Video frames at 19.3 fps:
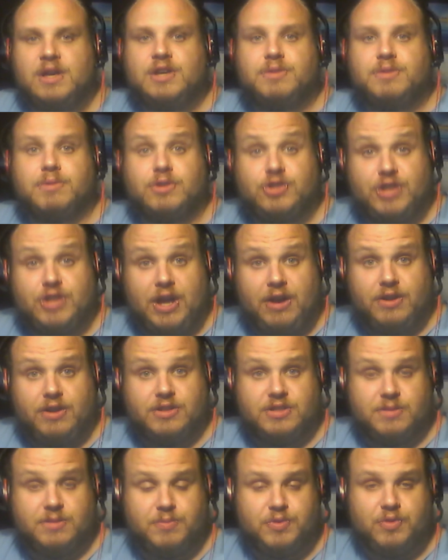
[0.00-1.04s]
But share and
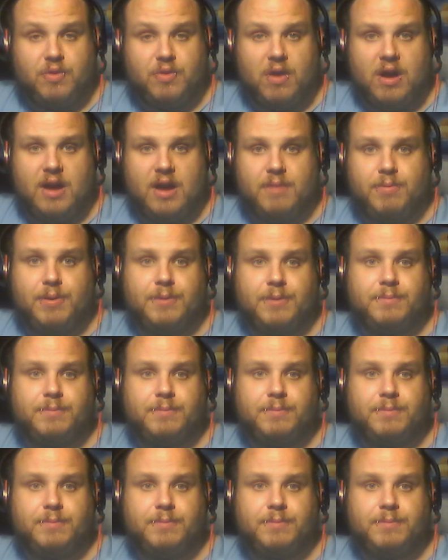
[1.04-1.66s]
subscribe.